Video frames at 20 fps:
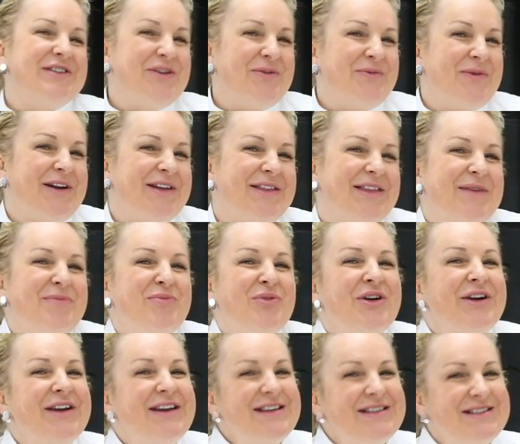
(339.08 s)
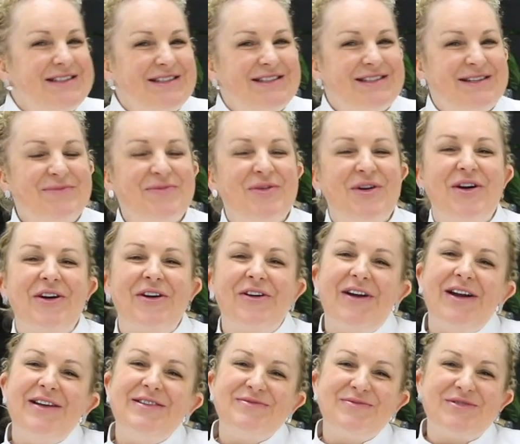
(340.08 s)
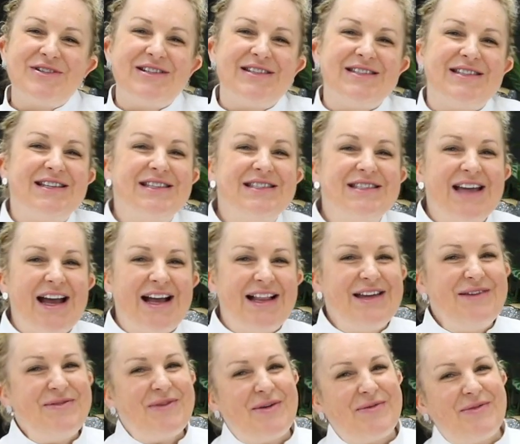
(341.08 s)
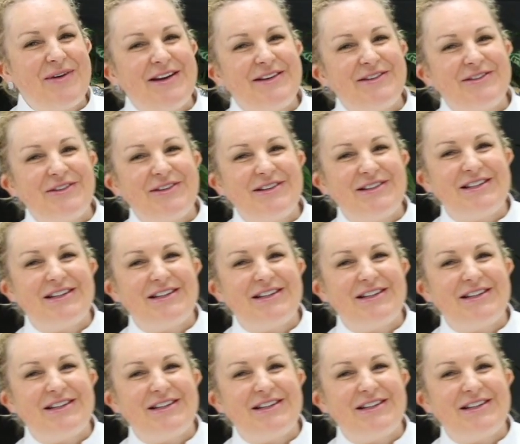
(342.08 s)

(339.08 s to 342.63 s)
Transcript: it on one of their pre-existing programs, which is exactly what we're doing